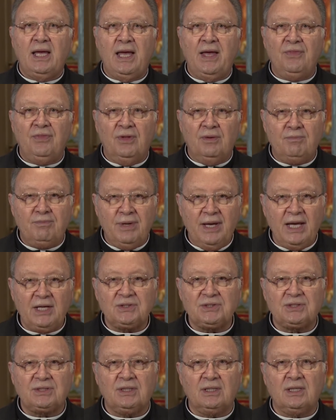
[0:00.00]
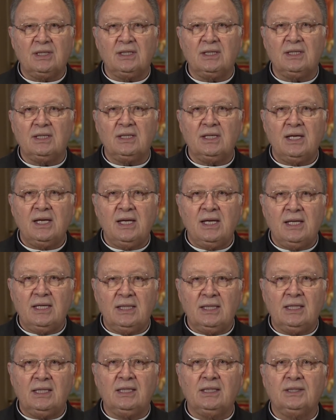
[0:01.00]
And the best thing
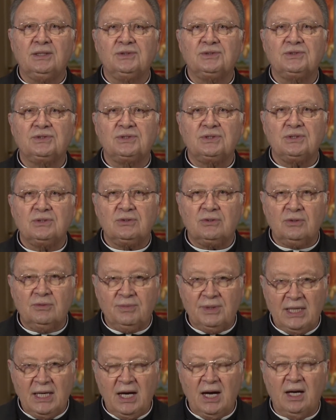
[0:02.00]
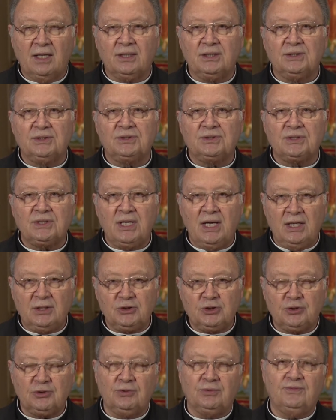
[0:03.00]
is to be honest
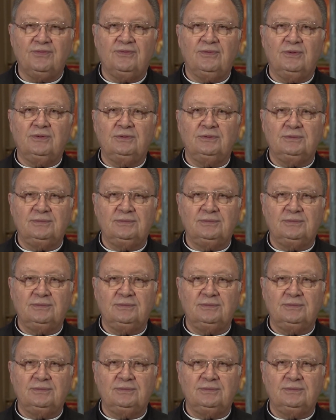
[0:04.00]
and truthful.